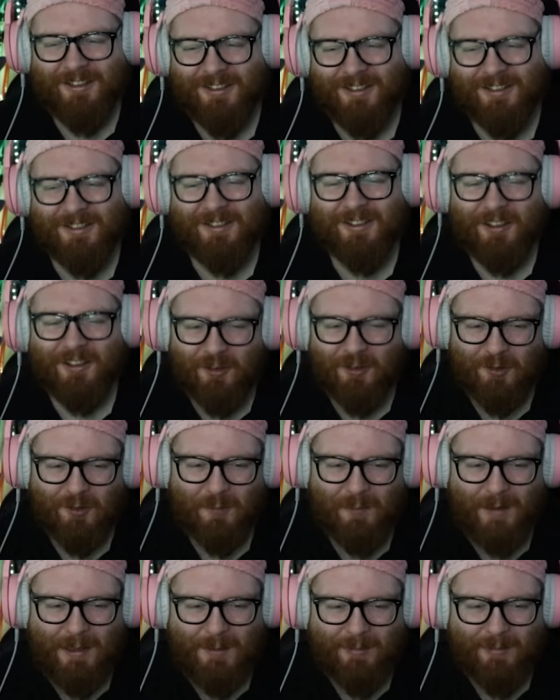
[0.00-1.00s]
Just
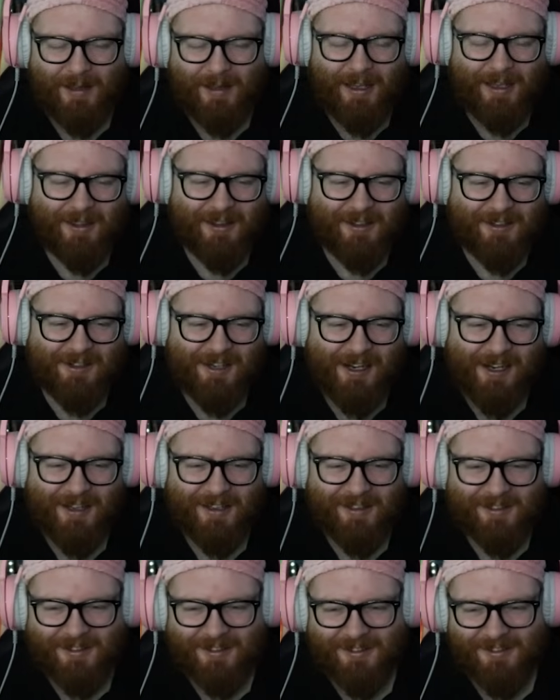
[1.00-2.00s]
launch people out of their
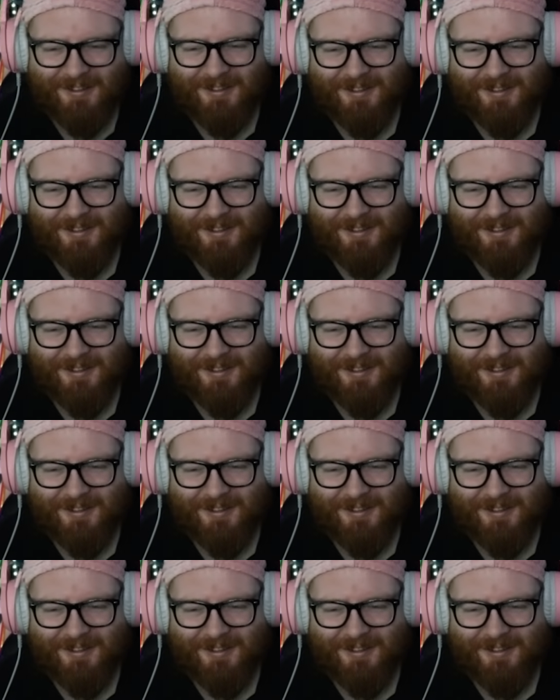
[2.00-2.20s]
chairs.